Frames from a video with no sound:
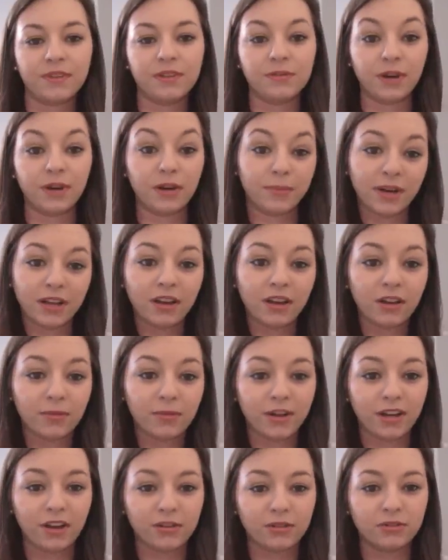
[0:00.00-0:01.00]

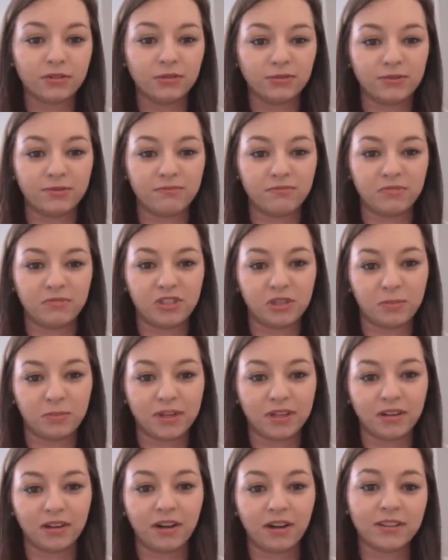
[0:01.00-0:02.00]
my local
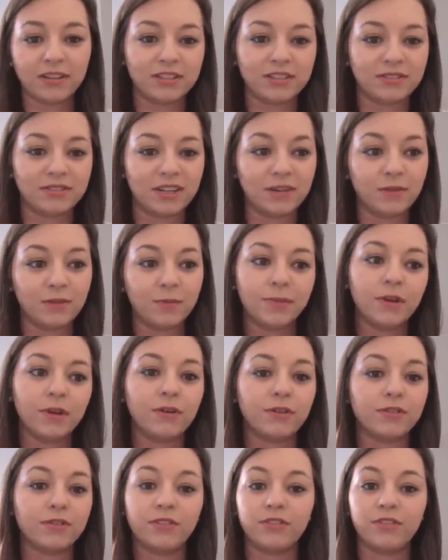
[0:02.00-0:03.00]
shopping high street would be
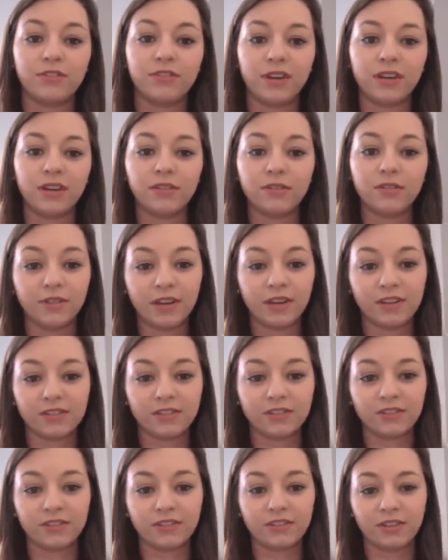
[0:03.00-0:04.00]
Oxford Street or
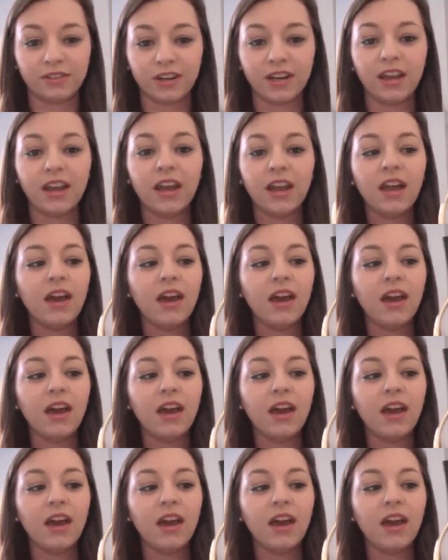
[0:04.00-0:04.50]
Regent Street.